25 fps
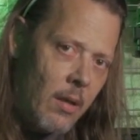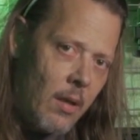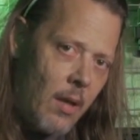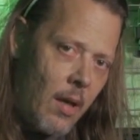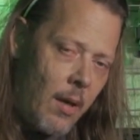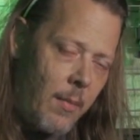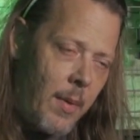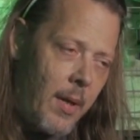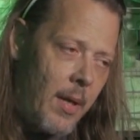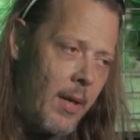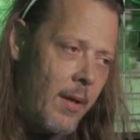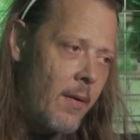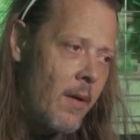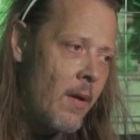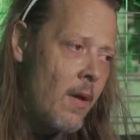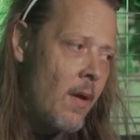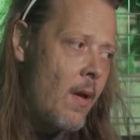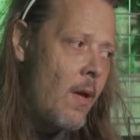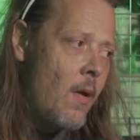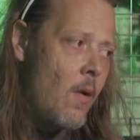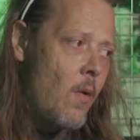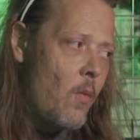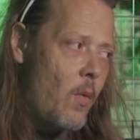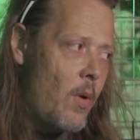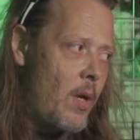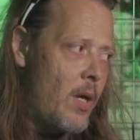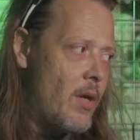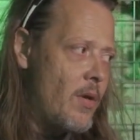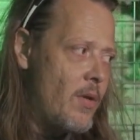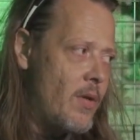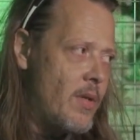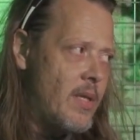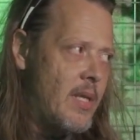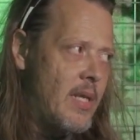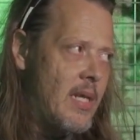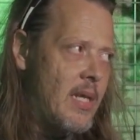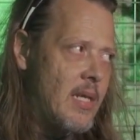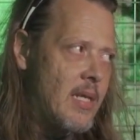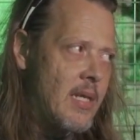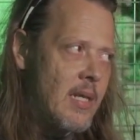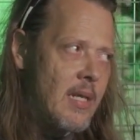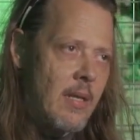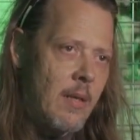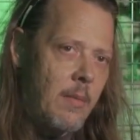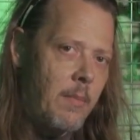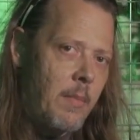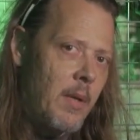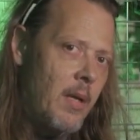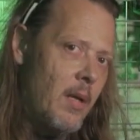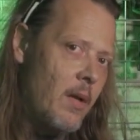I mean, we use these in
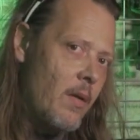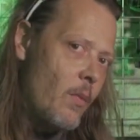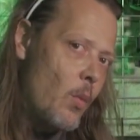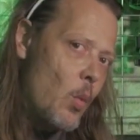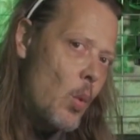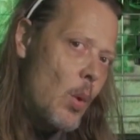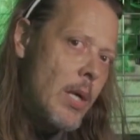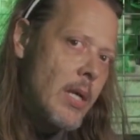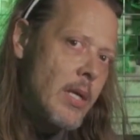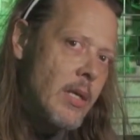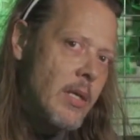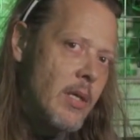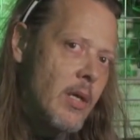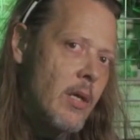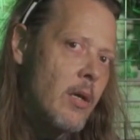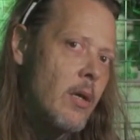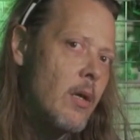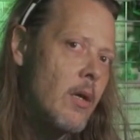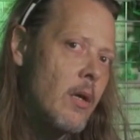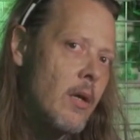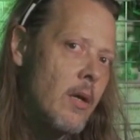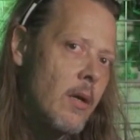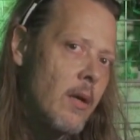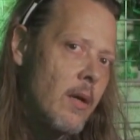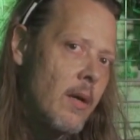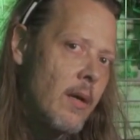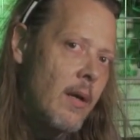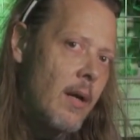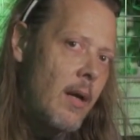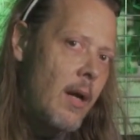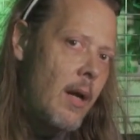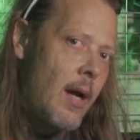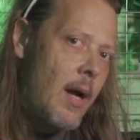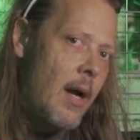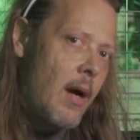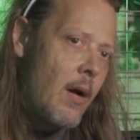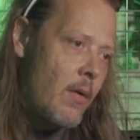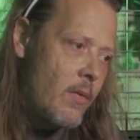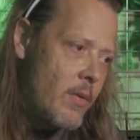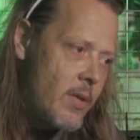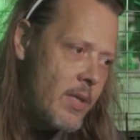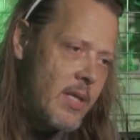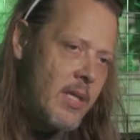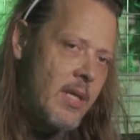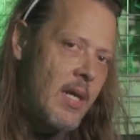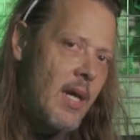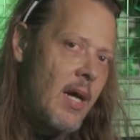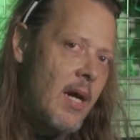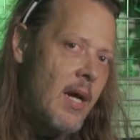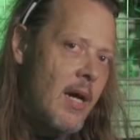the middle of winter
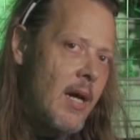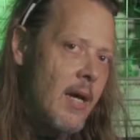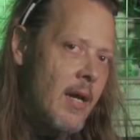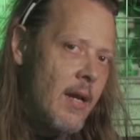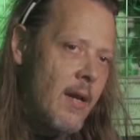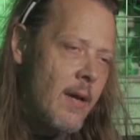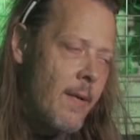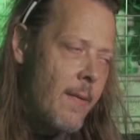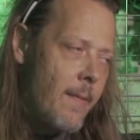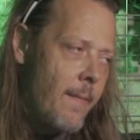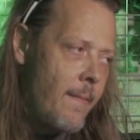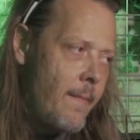outside.